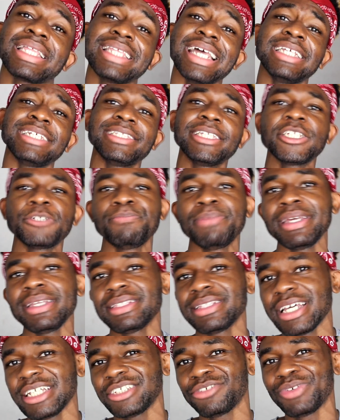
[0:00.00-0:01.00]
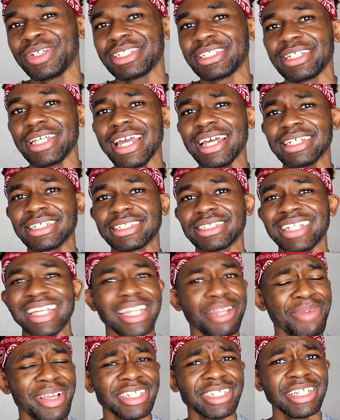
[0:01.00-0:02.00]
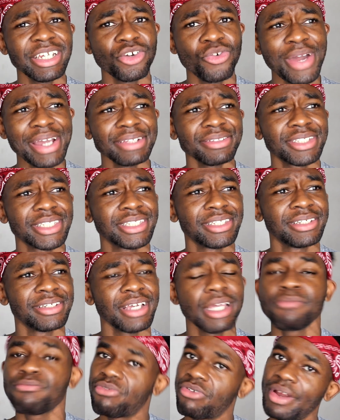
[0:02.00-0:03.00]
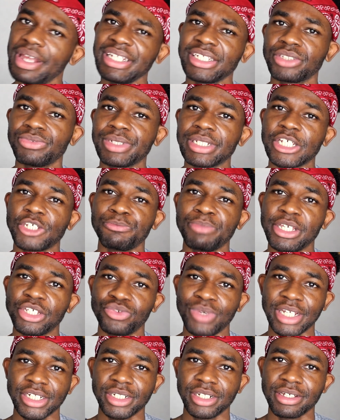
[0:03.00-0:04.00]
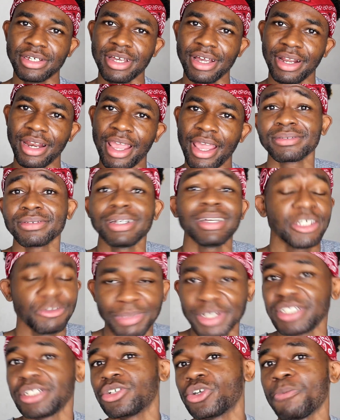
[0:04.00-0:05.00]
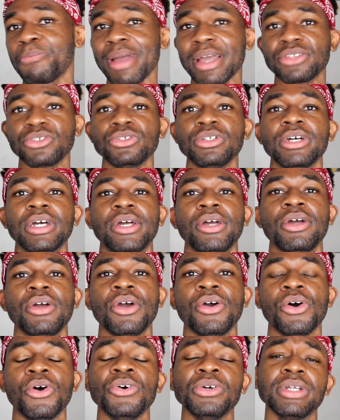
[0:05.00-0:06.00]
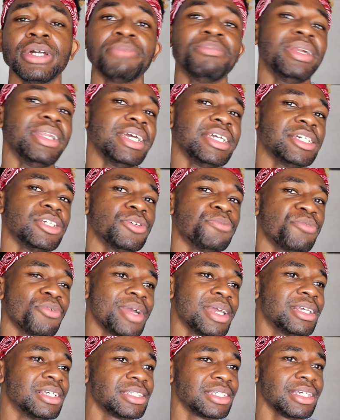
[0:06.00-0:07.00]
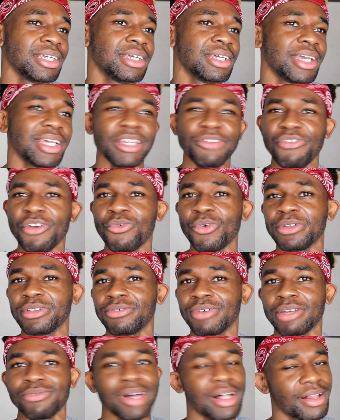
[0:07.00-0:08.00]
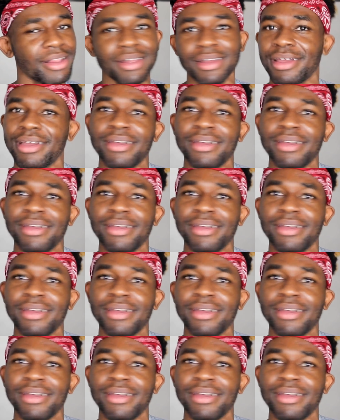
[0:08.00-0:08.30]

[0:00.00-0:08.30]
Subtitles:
That's the speed test with yes, and I'm actually quite impressed with the speeds we actually got, especially compared to the other Malaysian operators here. And if you're wondering, well,